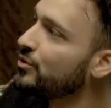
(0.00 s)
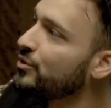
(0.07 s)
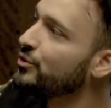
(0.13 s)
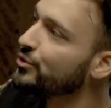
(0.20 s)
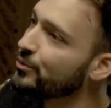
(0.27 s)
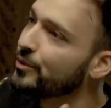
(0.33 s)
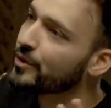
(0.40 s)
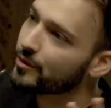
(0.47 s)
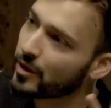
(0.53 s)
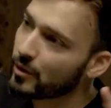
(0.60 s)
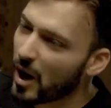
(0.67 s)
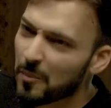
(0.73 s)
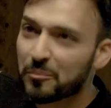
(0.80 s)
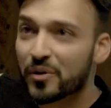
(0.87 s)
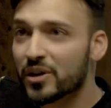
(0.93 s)
they're doing.
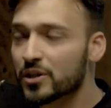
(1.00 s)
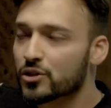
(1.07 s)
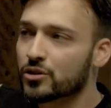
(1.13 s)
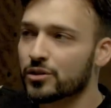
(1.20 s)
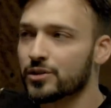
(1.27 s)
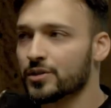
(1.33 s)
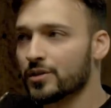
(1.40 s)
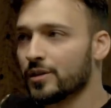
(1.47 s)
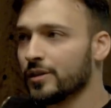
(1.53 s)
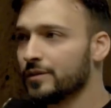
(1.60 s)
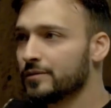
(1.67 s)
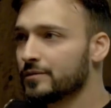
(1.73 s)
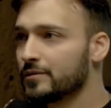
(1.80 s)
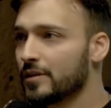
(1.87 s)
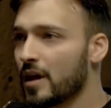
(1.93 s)
I'm pretty sure it's good.
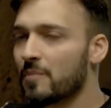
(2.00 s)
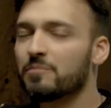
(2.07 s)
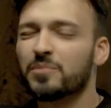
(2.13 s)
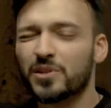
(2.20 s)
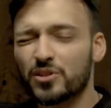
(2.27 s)
I'm pretty